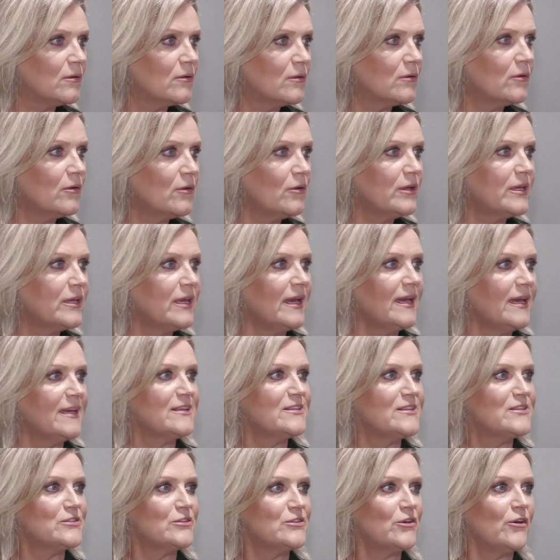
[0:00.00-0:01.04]
Okay,
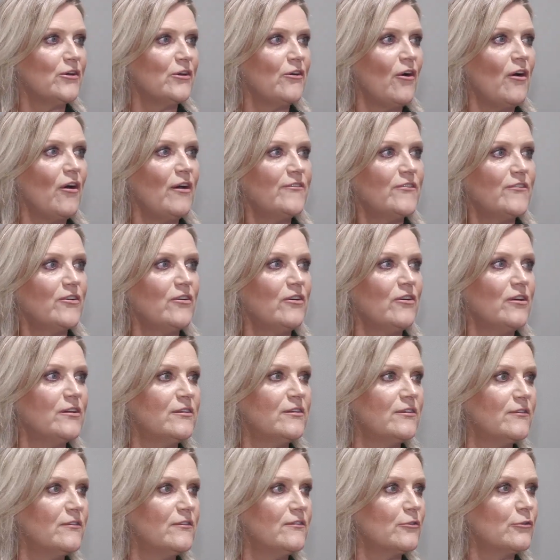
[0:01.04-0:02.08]
so I've
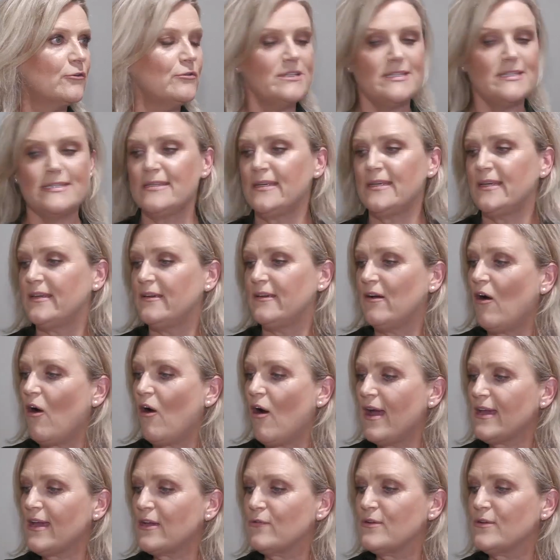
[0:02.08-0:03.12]
got Christy.
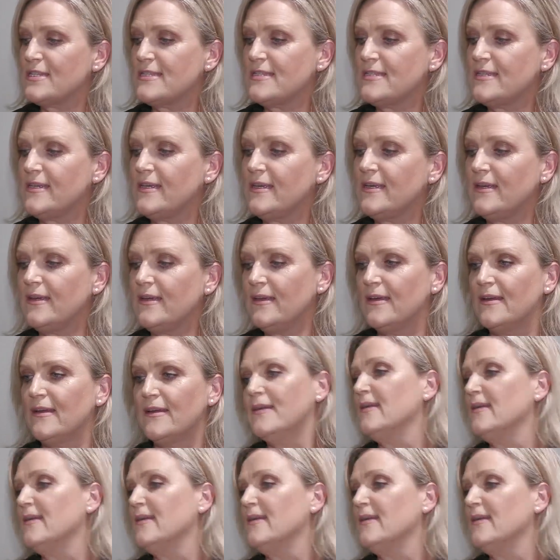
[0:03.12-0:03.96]
Hi, Christy.